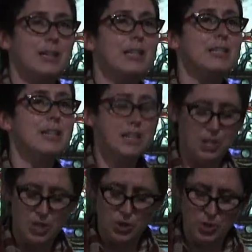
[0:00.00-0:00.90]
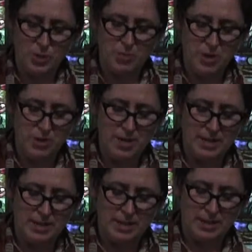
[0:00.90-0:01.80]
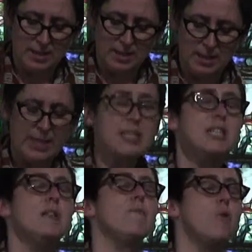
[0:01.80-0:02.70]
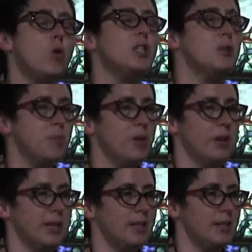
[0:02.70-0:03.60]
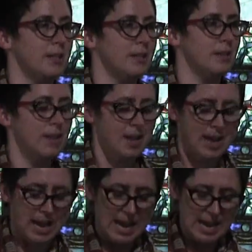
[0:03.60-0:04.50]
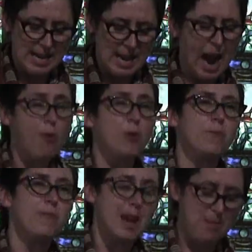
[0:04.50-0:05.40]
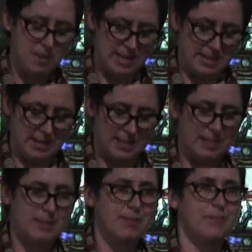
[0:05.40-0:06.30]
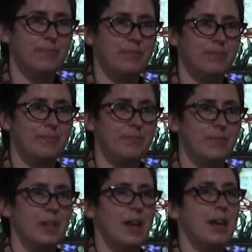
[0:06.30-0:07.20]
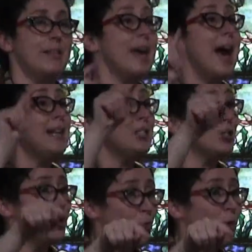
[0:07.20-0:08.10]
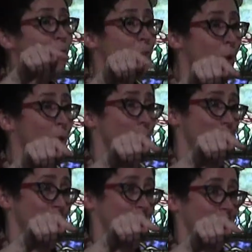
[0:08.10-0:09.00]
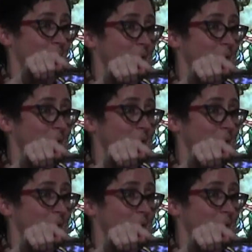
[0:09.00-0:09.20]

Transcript: Listening to your spirit, listening for spirit in our families. That's your role.